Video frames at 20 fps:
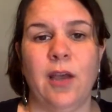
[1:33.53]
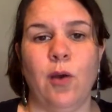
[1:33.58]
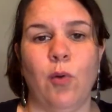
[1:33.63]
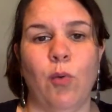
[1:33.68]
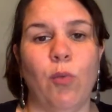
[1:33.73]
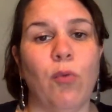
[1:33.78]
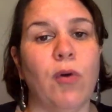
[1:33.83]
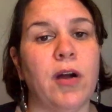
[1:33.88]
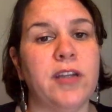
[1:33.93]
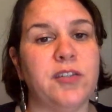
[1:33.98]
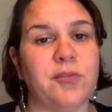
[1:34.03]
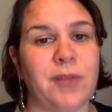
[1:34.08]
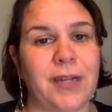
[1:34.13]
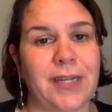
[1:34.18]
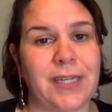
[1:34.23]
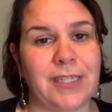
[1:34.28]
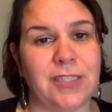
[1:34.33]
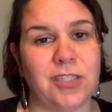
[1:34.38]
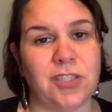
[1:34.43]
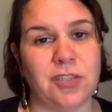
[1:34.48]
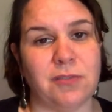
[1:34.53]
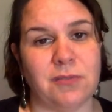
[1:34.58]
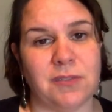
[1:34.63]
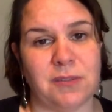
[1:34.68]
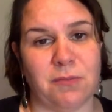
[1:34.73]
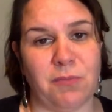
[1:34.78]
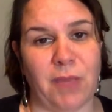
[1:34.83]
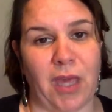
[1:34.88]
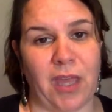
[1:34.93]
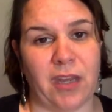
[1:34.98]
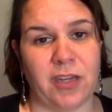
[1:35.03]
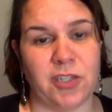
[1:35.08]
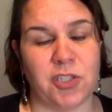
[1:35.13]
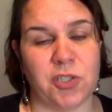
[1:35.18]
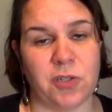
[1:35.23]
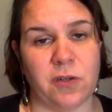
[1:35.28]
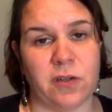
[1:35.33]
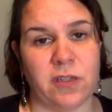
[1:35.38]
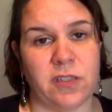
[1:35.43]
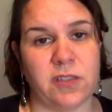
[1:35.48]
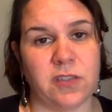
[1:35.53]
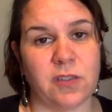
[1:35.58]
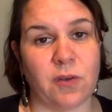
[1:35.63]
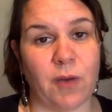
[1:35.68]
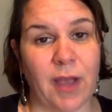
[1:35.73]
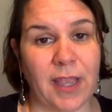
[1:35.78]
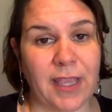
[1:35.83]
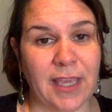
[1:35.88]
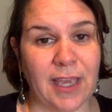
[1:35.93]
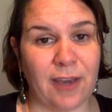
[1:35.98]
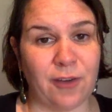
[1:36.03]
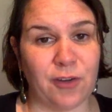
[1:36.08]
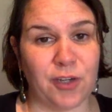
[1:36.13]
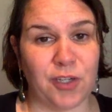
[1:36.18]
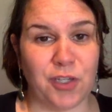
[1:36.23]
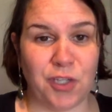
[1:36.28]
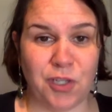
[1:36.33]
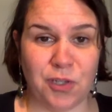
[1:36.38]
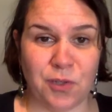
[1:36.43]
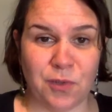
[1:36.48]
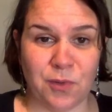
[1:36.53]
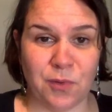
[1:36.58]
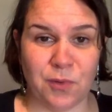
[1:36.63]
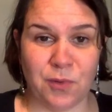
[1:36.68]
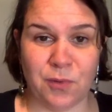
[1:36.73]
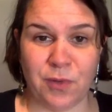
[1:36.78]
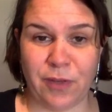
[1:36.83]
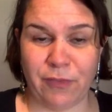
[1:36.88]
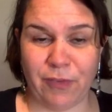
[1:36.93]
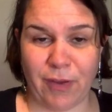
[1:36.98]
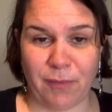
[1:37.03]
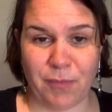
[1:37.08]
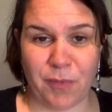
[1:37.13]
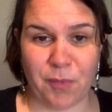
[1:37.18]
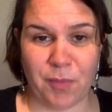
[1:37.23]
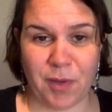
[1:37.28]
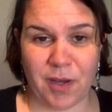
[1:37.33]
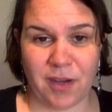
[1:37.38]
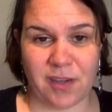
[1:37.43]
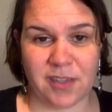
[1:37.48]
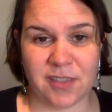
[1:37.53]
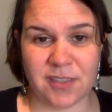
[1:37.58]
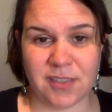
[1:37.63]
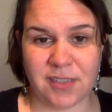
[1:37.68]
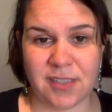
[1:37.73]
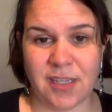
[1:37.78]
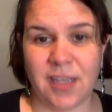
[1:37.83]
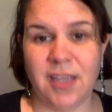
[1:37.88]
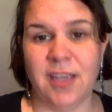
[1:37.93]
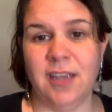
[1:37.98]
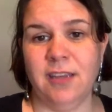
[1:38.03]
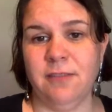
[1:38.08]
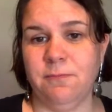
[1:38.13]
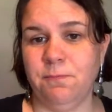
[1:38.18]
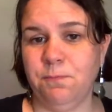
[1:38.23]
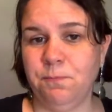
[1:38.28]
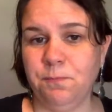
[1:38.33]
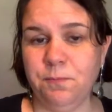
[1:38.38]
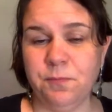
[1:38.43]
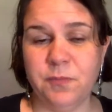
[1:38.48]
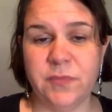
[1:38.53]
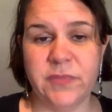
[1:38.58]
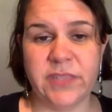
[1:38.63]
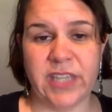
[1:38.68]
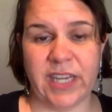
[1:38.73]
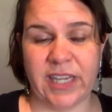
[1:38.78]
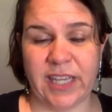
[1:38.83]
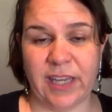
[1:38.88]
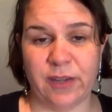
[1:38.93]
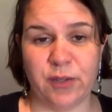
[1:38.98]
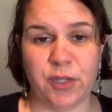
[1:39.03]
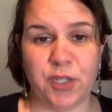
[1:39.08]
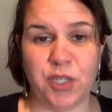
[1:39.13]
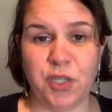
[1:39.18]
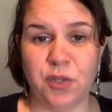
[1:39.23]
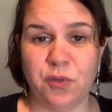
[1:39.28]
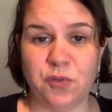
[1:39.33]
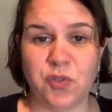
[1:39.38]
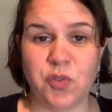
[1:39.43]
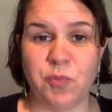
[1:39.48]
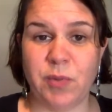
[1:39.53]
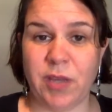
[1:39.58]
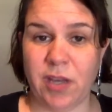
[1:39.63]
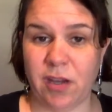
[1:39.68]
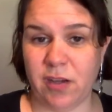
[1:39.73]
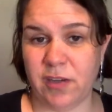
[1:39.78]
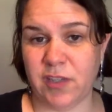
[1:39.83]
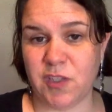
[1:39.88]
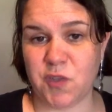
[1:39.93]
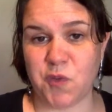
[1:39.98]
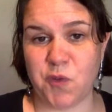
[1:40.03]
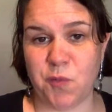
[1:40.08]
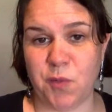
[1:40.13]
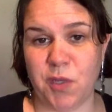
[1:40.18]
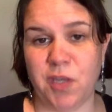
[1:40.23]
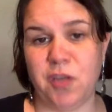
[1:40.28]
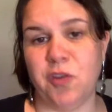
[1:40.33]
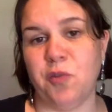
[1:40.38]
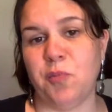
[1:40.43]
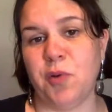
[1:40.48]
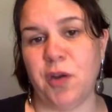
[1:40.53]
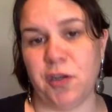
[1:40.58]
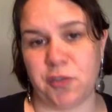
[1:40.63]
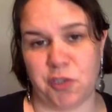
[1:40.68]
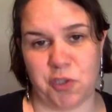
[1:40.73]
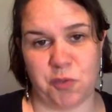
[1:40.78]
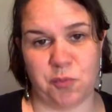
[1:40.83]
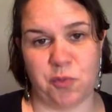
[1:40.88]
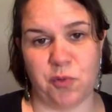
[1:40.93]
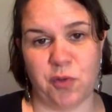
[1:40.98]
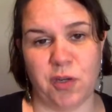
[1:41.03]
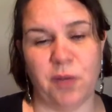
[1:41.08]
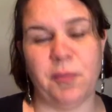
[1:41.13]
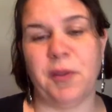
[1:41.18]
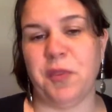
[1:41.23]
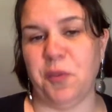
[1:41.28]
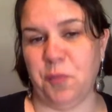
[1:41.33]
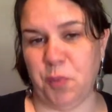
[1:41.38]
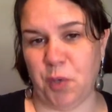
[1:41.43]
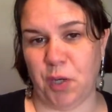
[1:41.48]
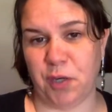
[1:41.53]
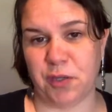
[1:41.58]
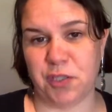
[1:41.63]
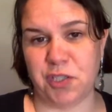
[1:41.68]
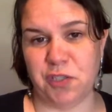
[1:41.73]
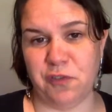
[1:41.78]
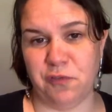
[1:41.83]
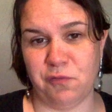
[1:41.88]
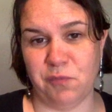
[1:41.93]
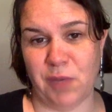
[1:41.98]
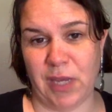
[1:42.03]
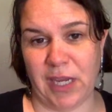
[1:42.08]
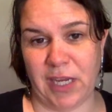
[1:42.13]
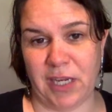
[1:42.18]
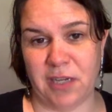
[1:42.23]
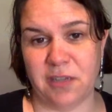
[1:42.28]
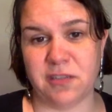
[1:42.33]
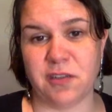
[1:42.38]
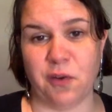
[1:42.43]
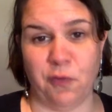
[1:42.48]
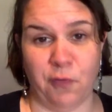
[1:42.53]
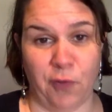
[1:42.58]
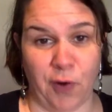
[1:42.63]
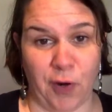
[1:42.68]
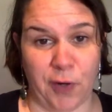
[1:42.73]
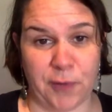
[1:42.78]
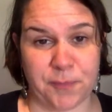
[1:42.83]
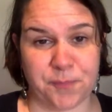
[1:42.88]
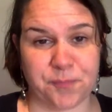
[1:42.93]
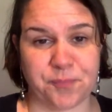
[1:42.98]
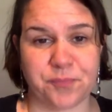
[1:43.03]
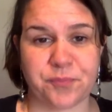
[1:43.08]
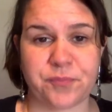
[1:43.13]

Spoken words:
What do I need to do as a manager? So I count on you, if I'm the boss, I count on you to be honest with me in your progress report about the progress you've made so far